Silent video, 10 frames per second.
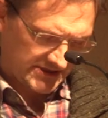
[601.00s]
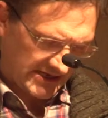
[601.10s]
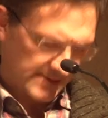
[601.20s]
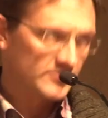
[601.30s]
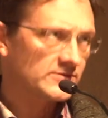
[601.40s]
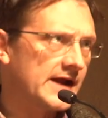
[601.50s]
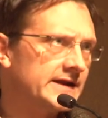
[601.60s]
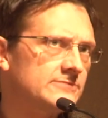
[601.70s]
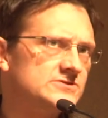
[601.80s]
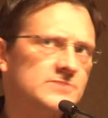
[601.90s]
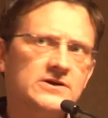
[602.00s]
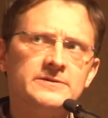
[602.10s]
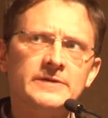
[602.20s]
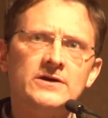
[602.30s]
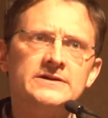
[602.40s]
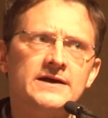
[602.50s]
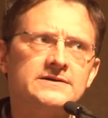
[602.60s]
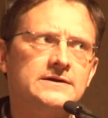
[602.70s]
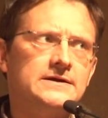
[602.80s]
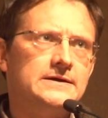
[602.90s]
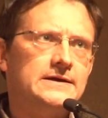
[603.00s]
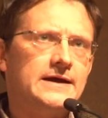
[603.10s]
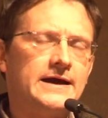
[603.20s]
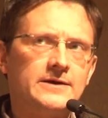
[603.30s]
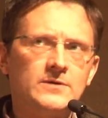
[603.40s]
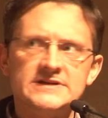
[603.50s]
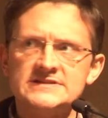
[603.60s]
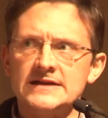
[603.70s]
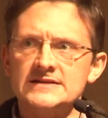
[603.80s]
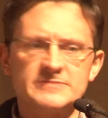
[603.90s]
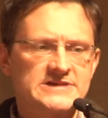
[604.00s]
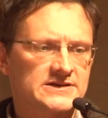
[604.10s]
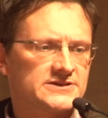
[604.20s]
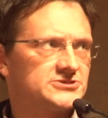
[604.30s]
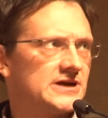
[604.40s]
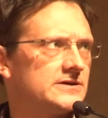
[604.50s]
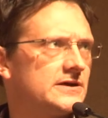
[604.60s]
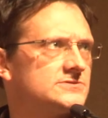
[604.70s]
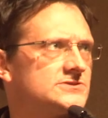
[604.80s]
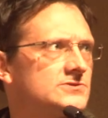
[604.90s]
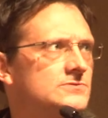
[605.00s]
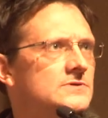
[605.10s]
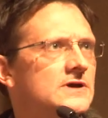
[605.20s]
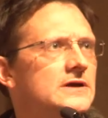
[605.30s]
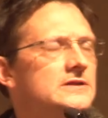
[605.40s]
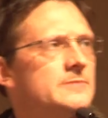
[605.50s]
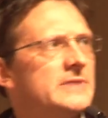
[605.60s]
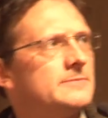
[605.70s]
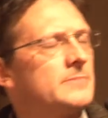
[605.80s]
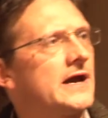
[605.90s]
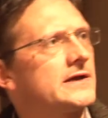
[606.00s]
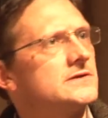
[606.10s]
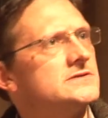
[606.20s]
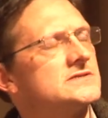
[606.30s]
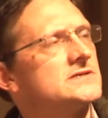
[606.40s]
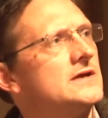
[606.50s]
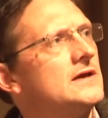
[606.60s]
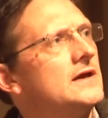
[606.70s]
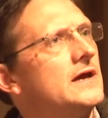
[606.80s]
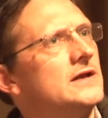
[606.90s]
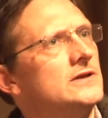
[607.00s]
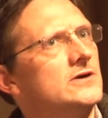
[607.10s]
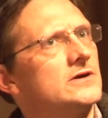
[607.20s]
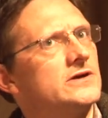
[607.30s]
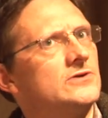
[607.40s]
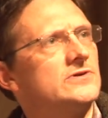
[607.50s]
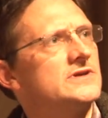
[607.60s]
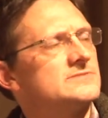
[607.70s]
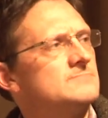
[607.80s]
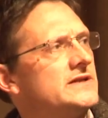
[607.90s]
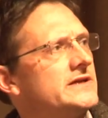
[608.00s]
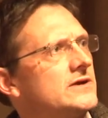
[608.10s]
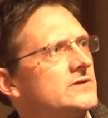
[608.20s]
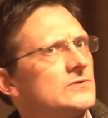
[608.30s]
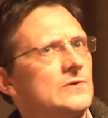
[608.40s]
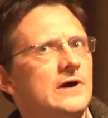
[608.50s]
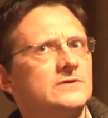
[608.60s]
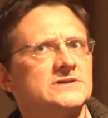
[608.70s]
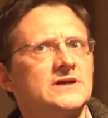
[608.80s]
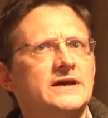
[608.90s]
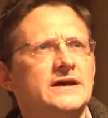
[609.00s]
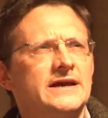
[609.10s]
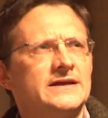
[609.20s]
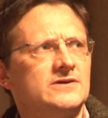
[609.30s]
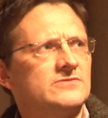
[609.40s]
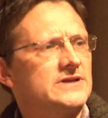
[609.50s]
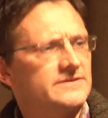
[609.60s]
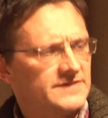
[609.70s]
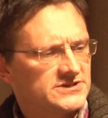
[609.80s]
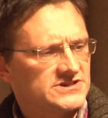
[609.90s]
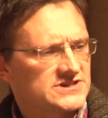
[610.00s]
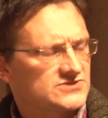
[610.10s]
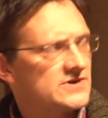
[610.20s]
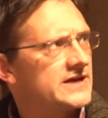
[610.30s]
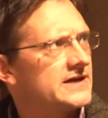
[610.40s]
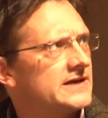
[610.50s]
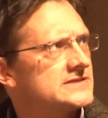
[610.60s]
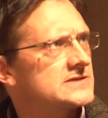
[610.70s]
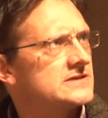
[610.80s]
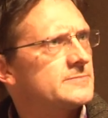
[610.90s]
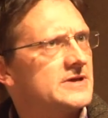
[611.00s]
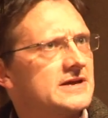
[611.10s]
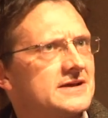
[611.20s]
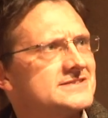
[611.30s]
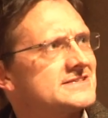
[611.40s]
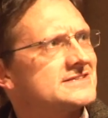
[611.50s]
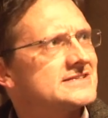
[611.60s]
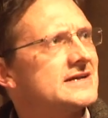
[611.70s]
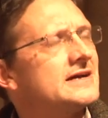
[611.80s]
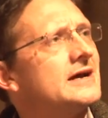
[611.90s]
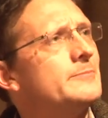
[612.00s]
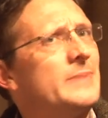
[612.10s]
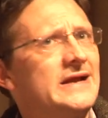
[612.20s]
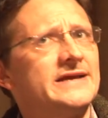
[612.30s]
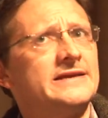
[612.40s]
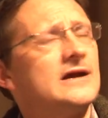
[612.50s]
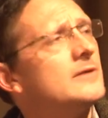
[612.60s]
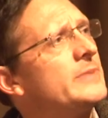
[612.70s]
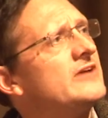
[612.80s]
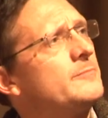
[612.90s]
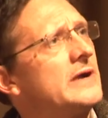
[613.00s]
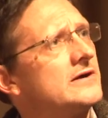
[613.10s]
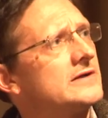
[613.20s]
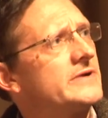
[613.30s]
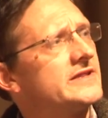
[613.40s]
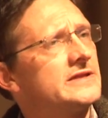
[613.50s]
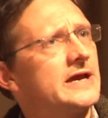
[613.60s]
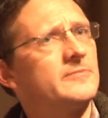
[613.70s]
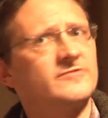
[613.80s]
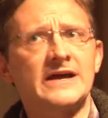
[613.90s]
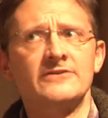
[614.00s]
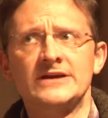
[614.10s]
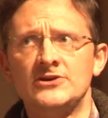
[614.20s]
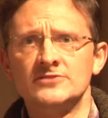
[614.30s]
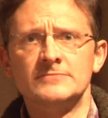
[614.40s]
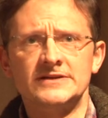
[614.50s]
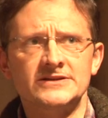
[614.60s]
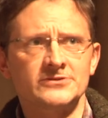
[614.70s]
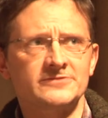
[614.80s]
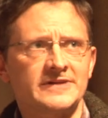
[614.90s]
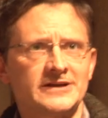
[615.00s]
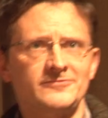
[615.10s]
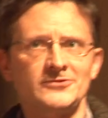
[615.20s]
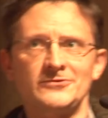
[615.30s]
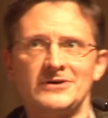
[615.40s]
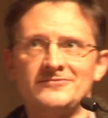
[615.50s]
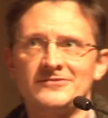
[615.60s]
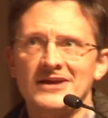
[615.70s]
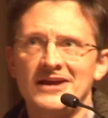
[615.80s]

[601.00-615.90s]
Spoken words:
Labour rally. I was proud to be on that. And I want to send a particular shout out to the meat packers in Lurgan, who are this Monday going to go out in a real vicious strike. It's going to be because there's a billionaire beef baron by the name of Larry Goodman. I don't know if any of you have